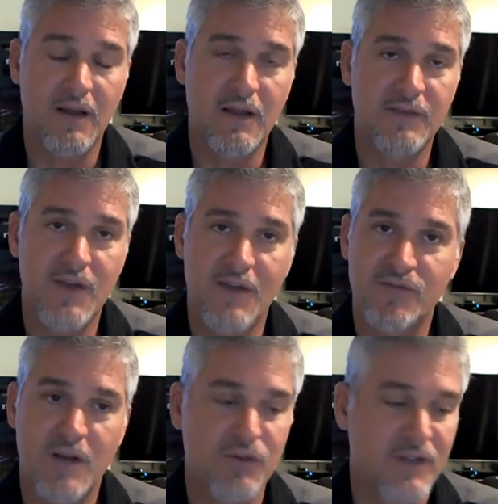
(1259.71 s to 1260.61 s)
If you have
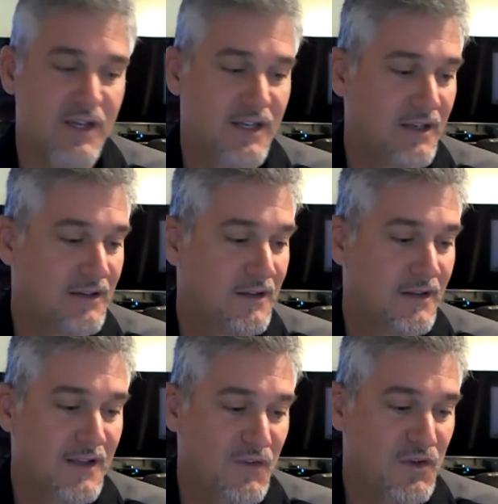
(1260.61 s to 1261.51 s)
trouble if
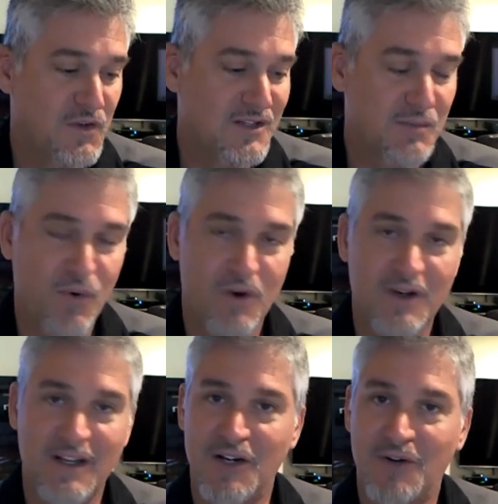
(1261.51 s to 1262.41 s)
you need support
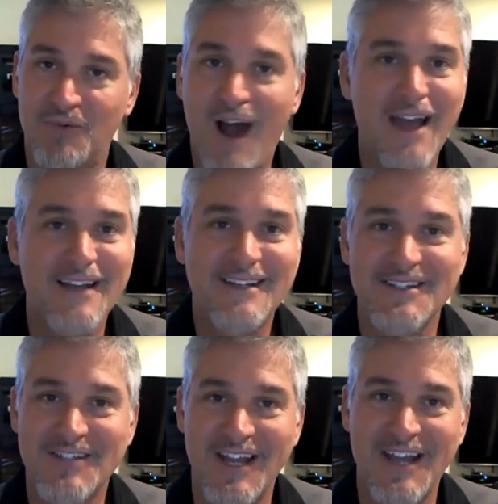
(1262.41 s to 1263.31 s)
getting a ride to
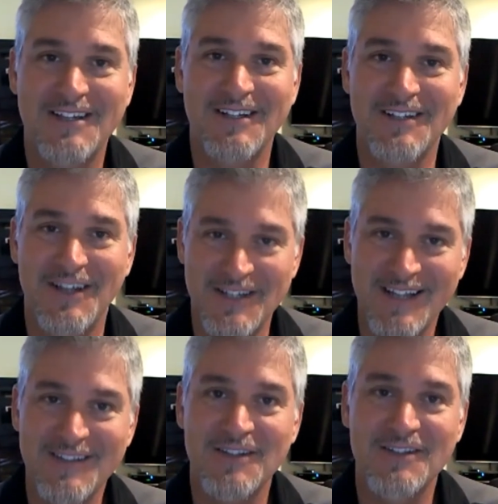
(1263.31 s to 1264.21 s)

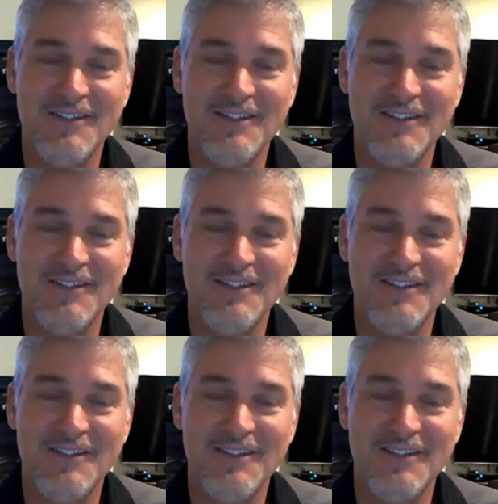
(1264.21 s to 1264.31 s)
attend the